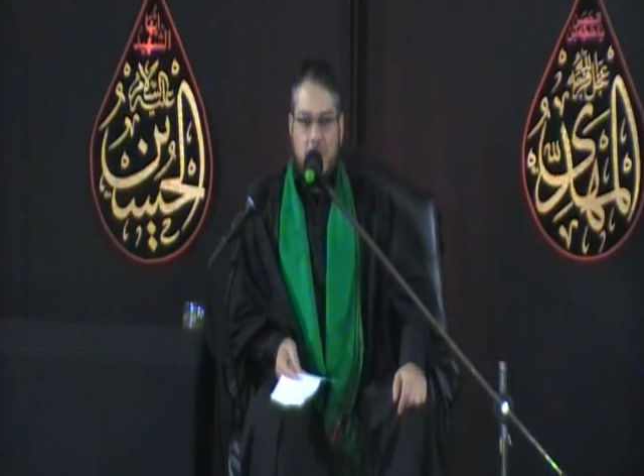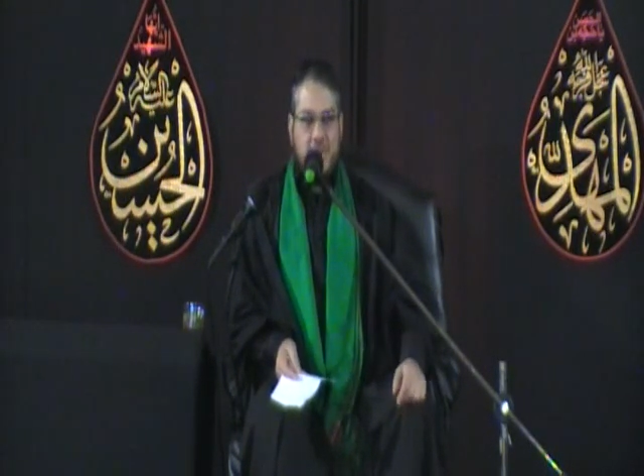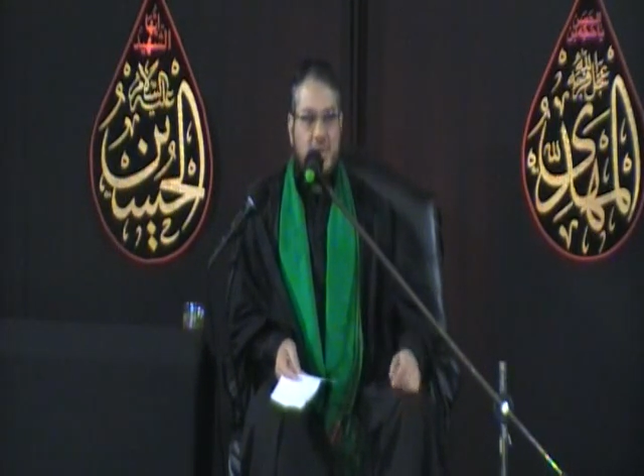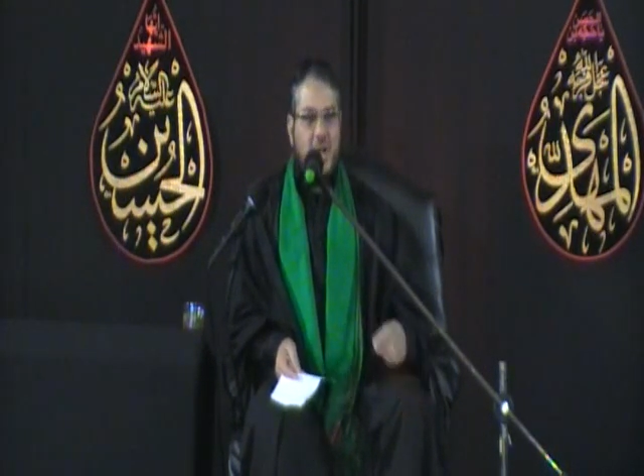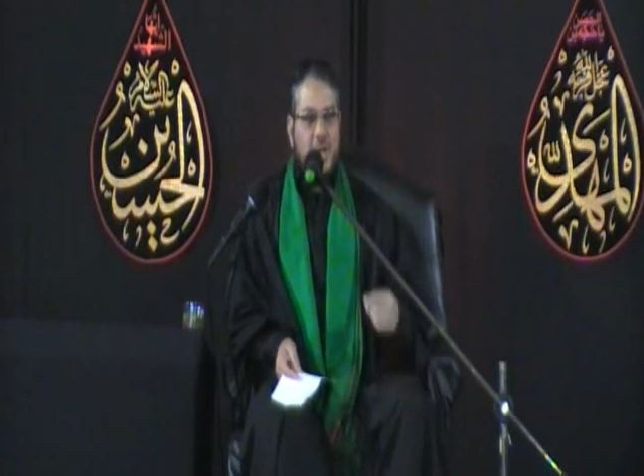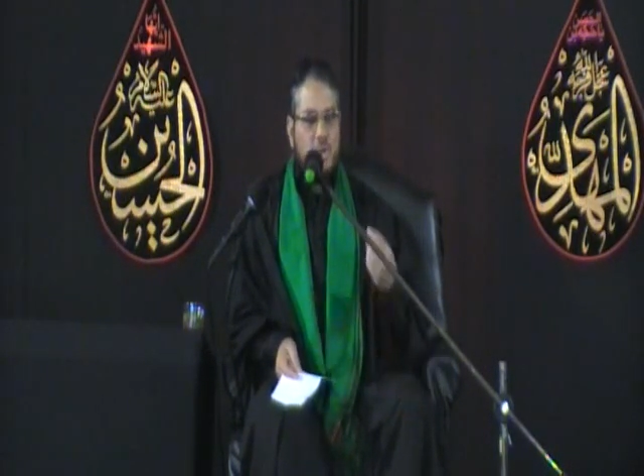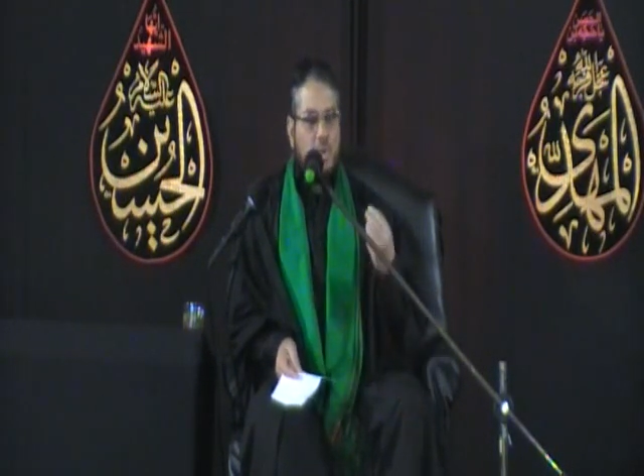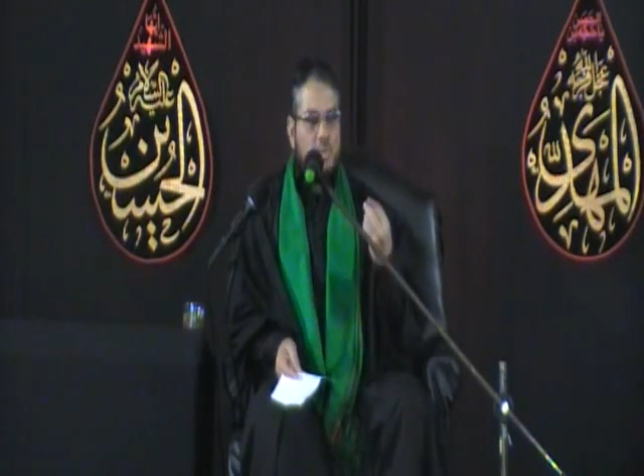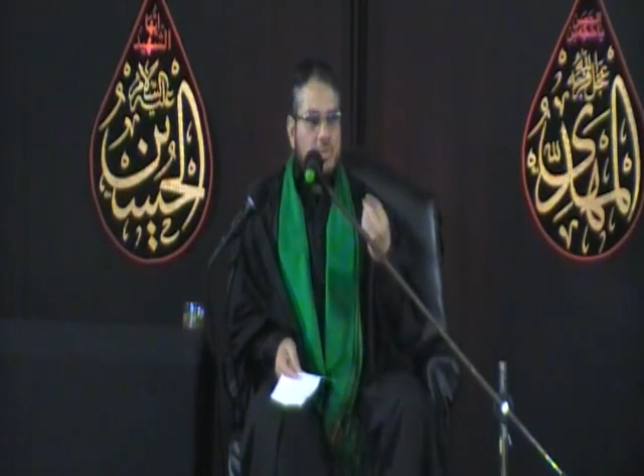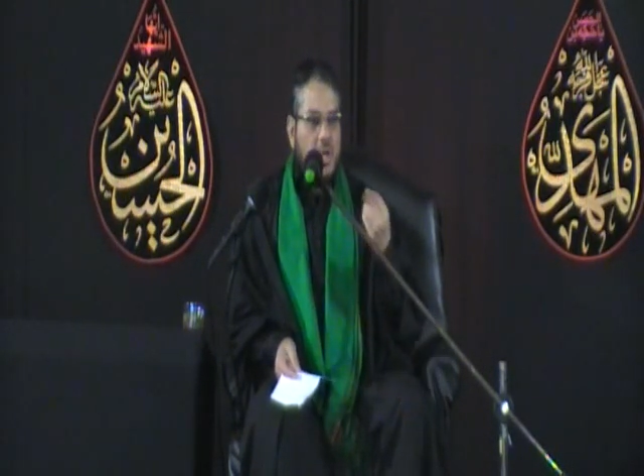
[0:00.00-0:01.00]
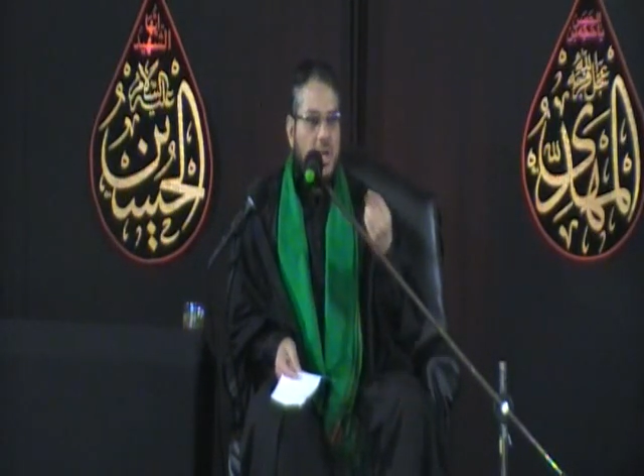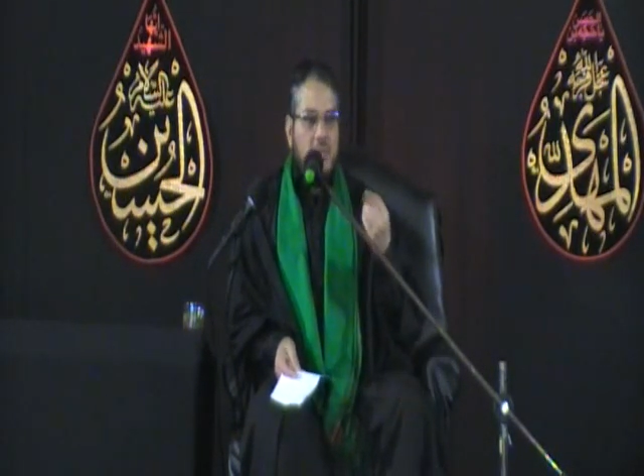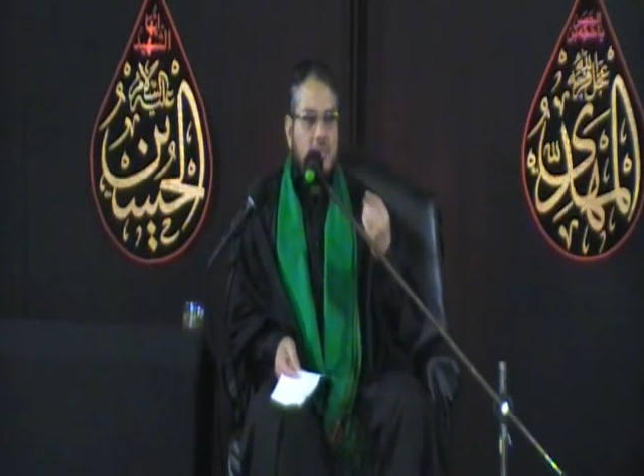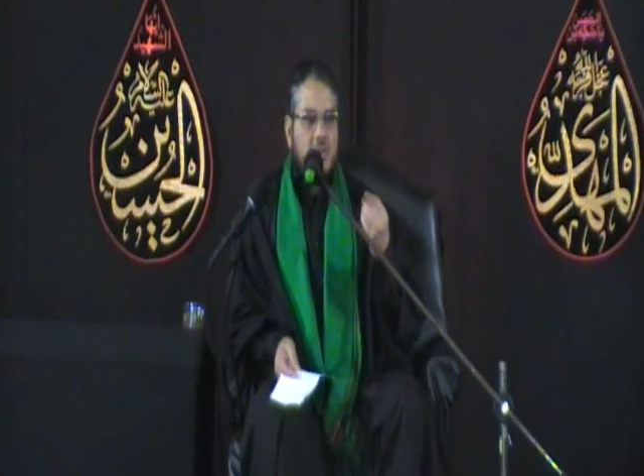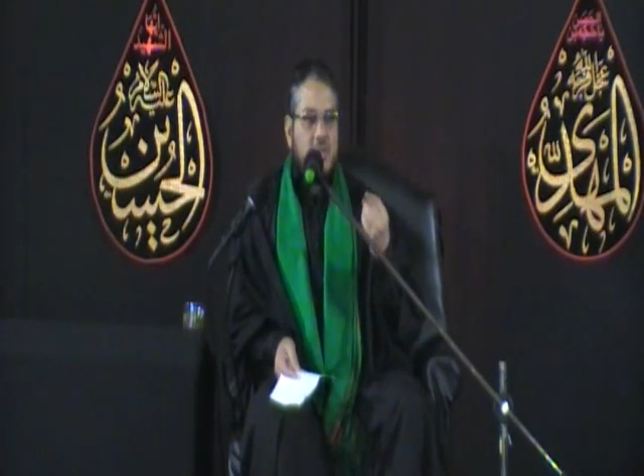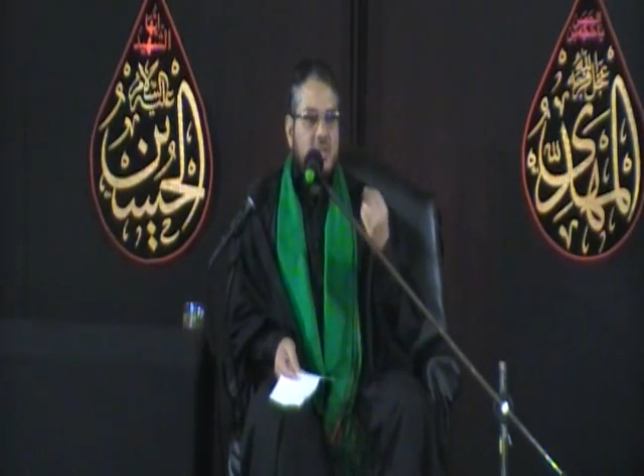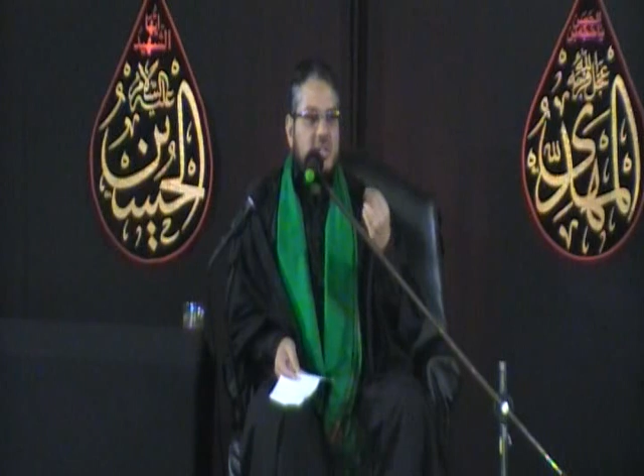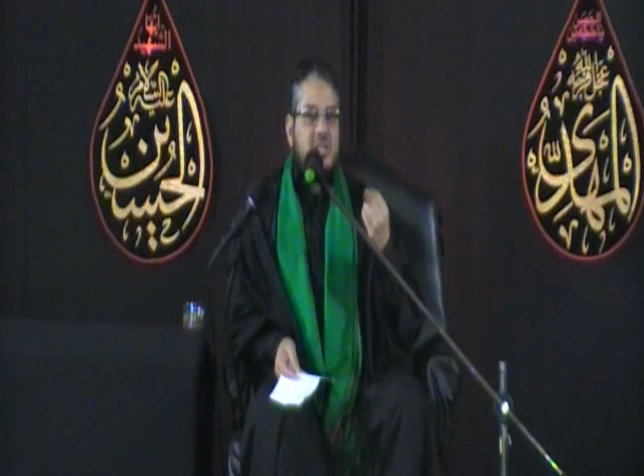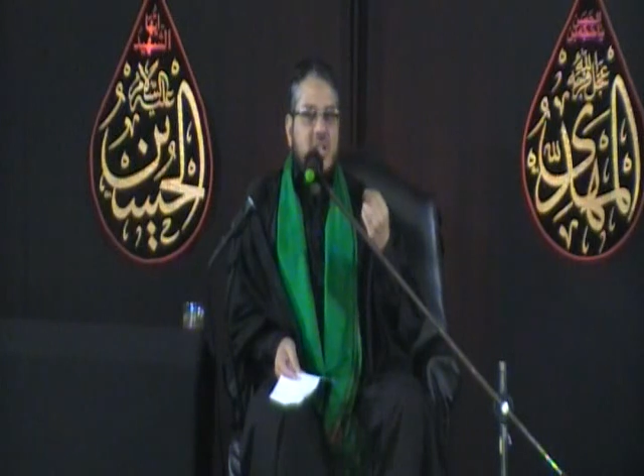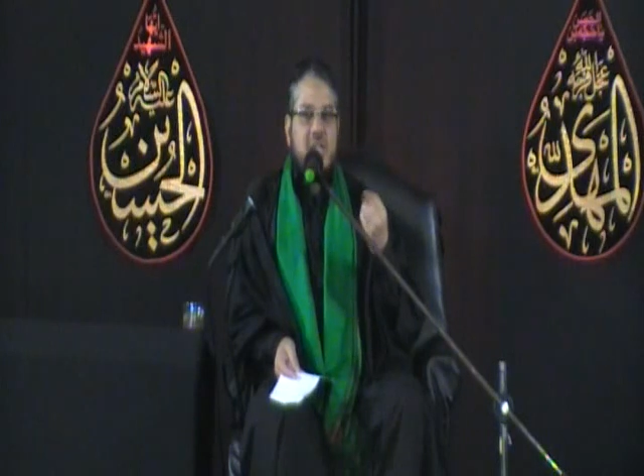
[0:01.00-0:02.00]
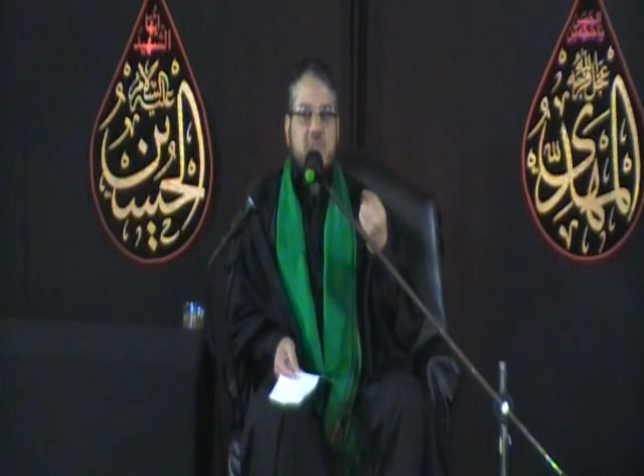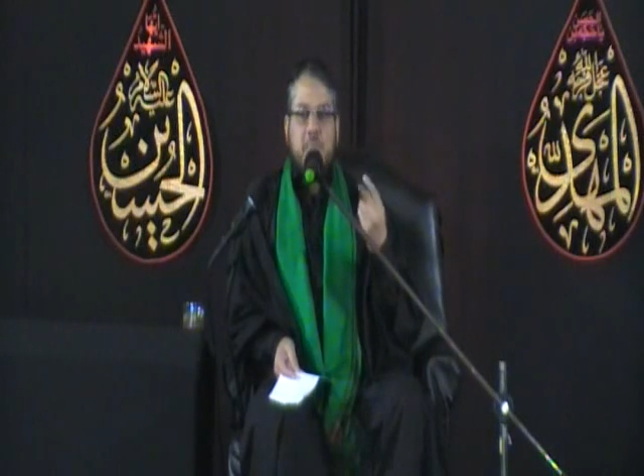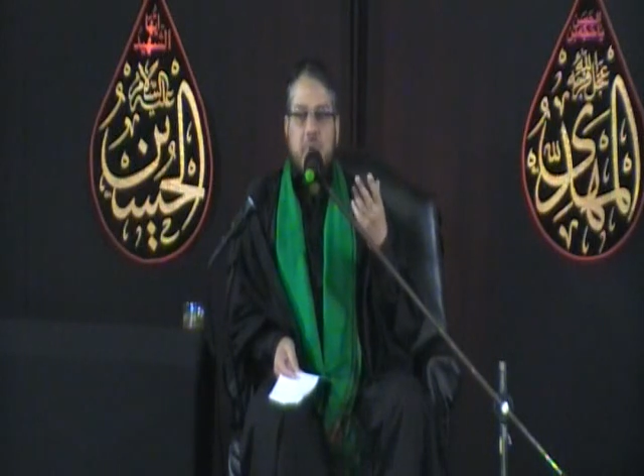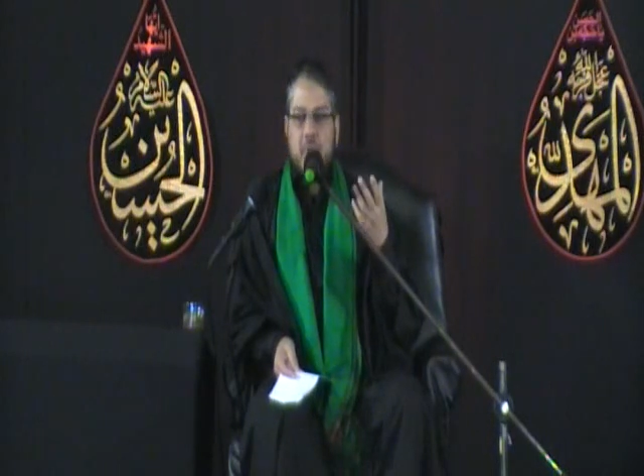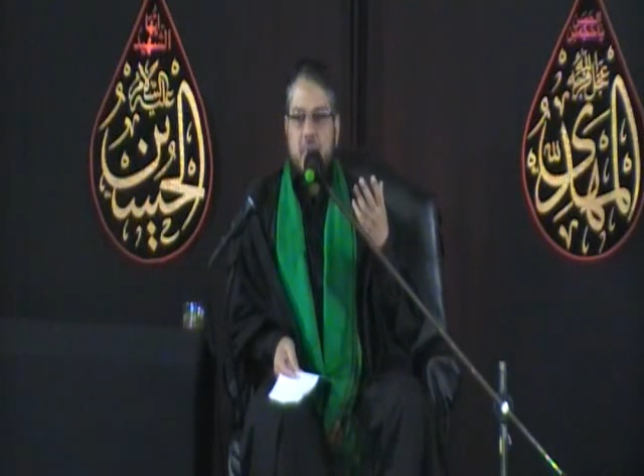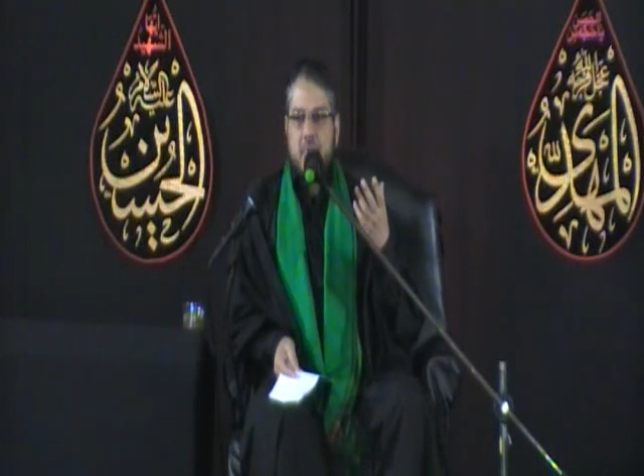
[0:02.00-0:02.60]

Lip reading: but I don't have contentment.